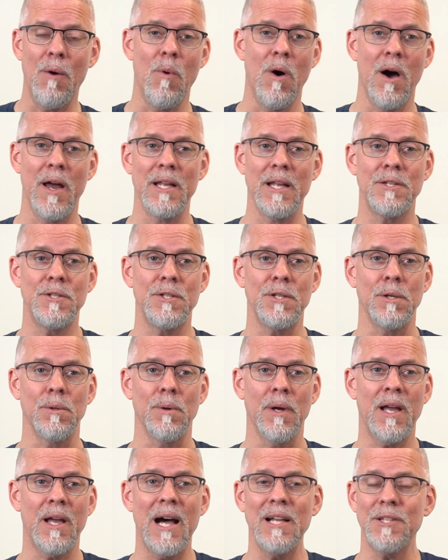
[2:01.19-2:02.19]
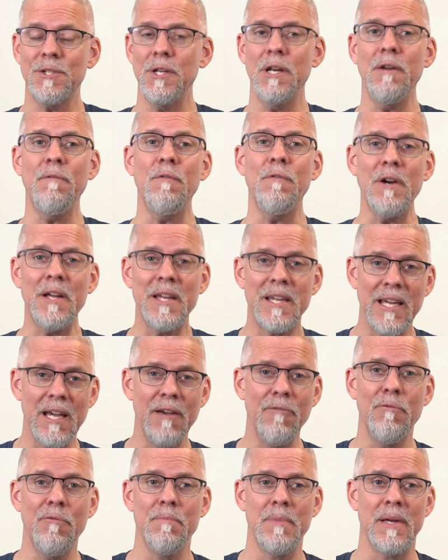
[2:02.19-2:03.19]
wanted to, and God's going to
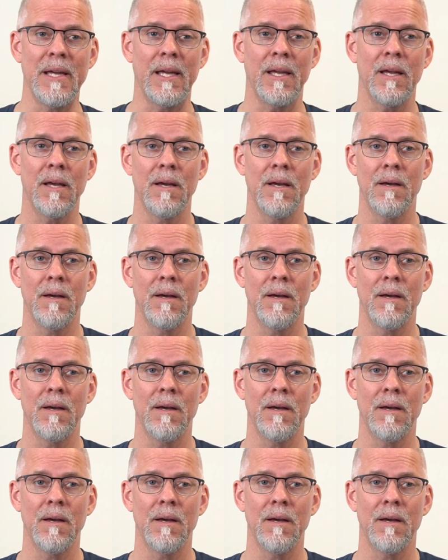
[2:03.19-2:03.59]
forgive me.